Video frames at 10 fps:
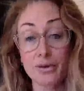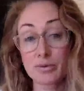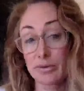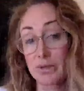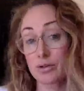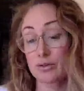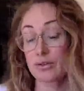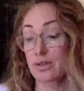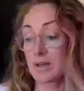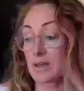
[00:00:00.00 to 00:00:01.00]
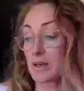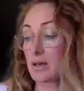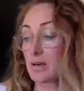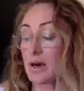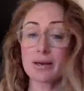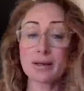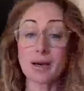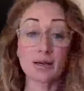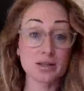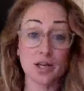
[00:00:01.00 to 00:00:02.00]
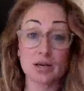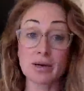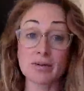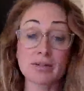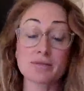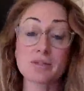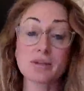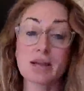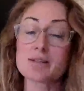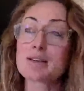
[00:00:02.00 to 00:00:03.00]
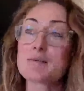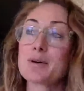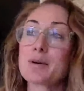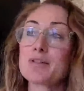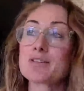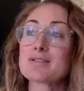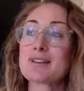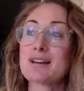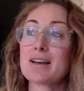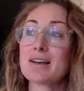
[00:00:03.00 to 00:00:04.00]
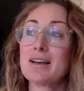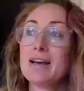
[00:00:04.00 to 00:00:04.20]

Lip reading: It was really interesting. I can chat about this stuff till the cows come home. And she's like,